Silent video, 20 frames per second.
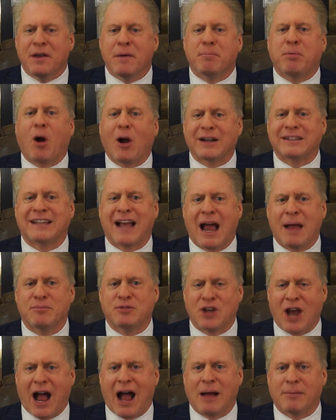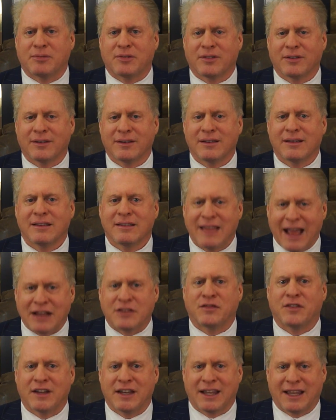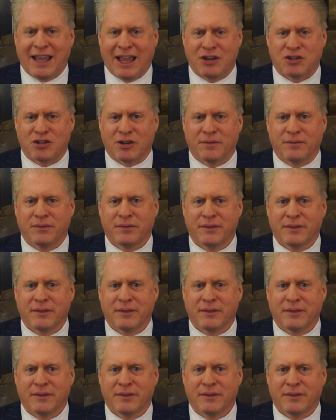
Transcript: part-time jobs. That's vindication.